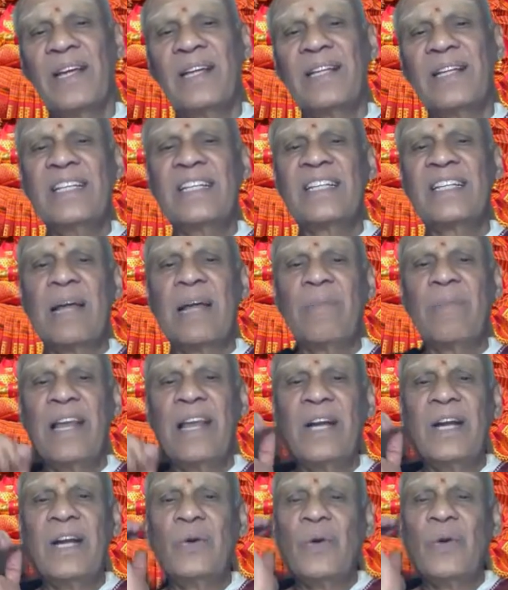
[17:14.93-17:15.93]
This can be
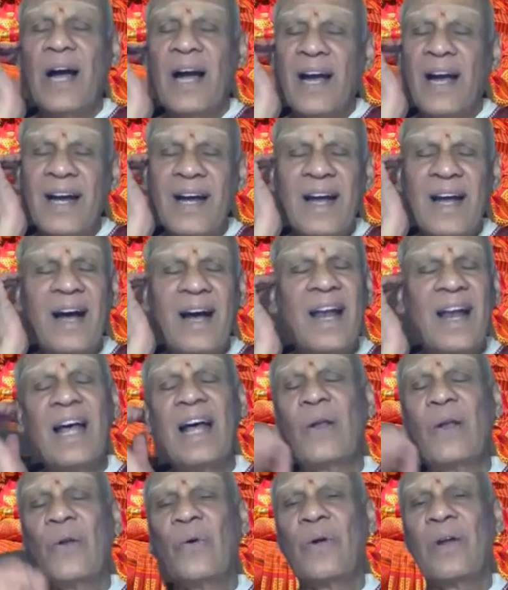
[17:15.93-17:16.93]
linked to
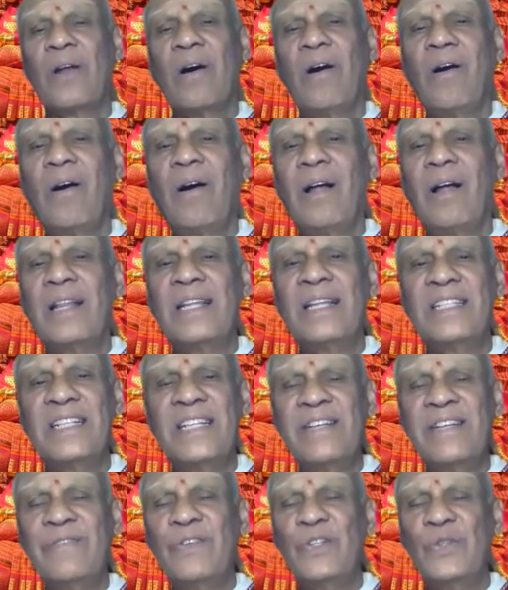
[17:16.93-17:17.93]
Ahankara alone. All these
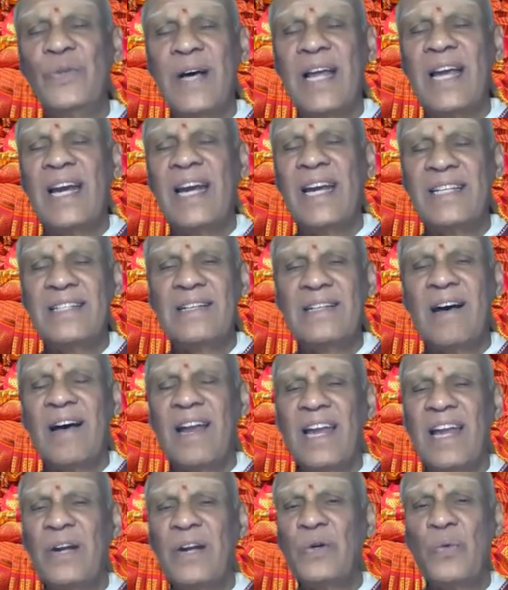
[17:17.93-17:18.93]
individualities are
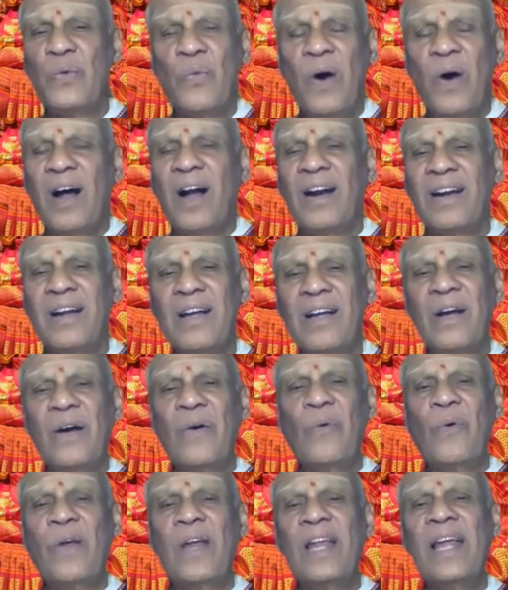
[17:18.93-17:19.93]
linked to what?
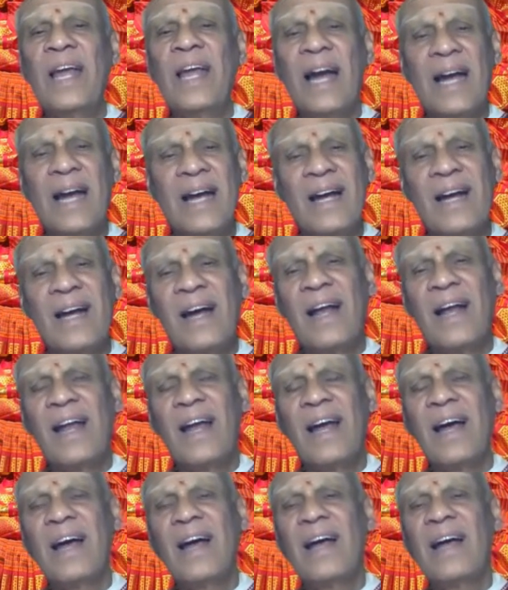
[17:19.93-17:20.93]
Only
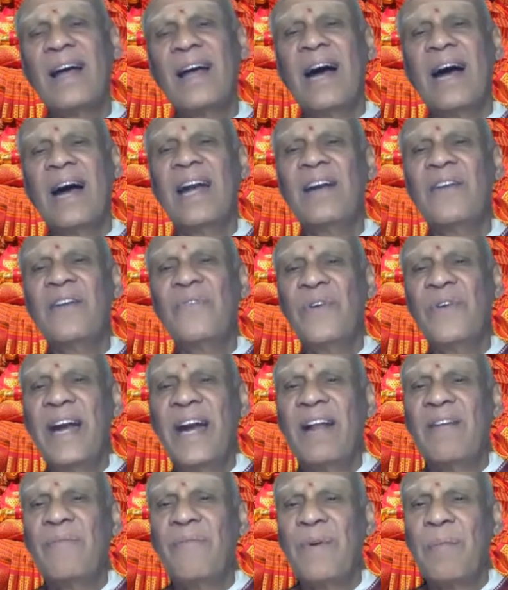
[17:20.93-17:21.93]
Ahankara. And
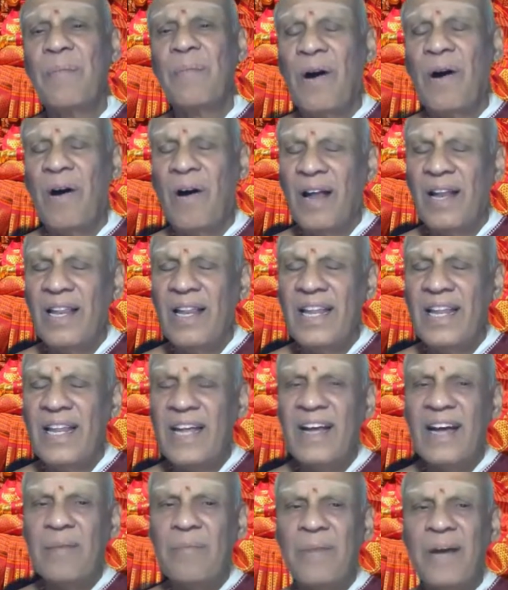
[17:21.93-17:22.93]
freedom from all the
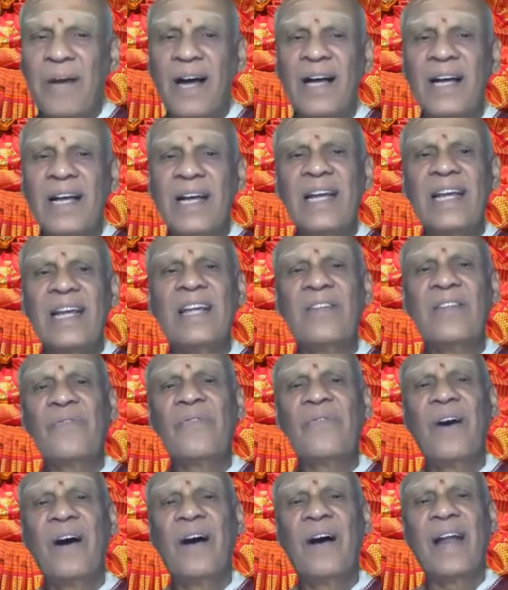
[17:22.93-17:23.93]
karma is
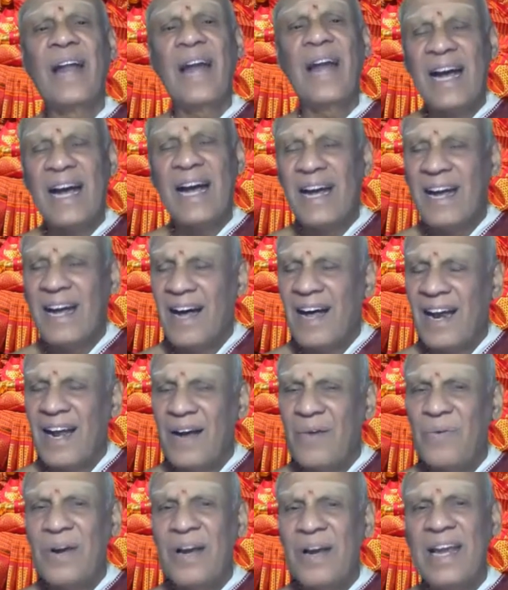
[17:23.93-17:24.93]
for
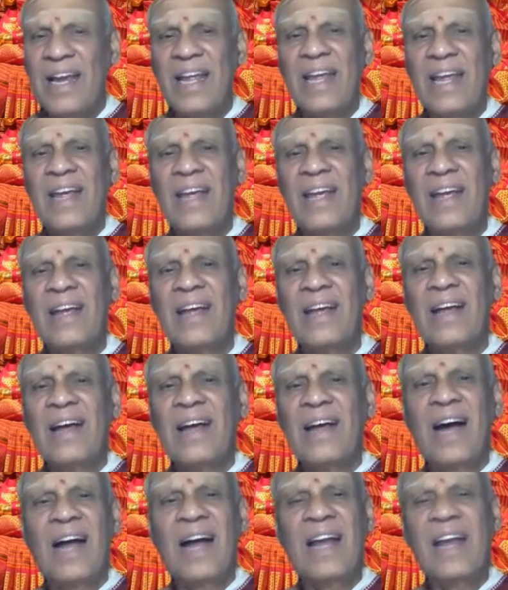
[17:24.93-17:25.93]
Ahankara only
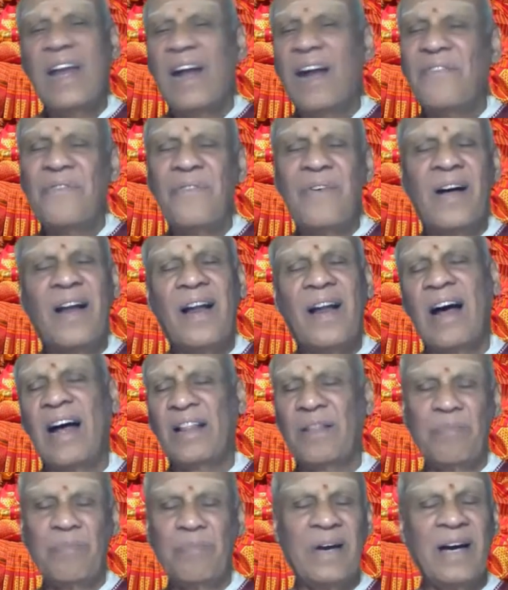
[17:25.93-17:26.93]
and not for
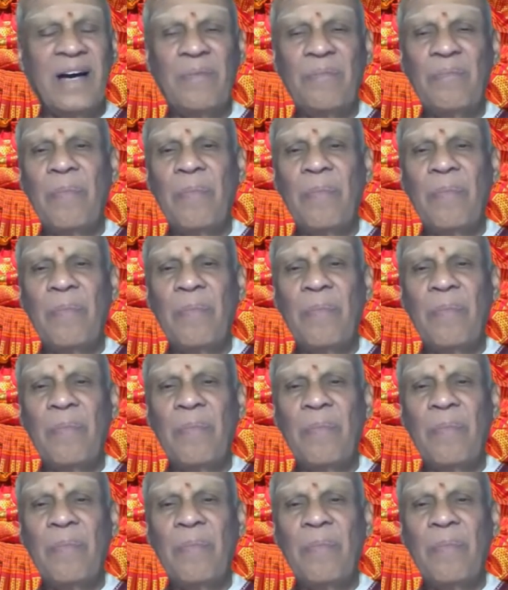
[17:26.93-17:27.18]
Atma.